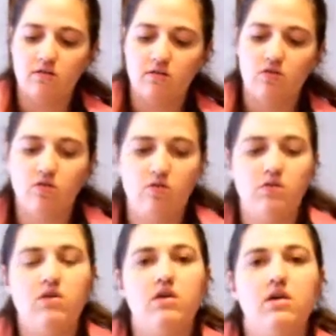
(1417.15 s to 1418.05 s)
to
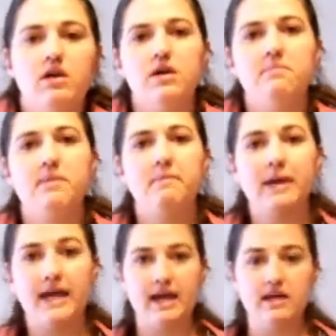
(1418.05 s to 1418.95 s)
my
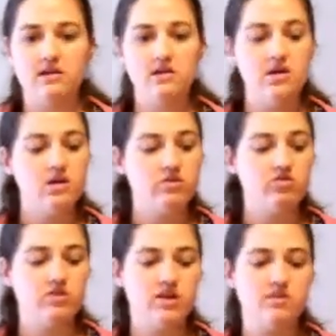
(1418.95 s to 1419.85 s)
pan, which
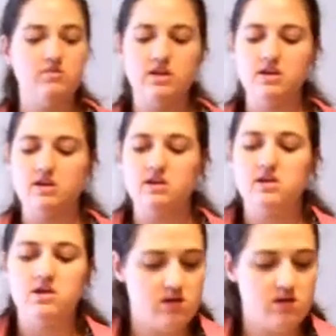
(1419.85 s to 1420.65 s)
when I'm done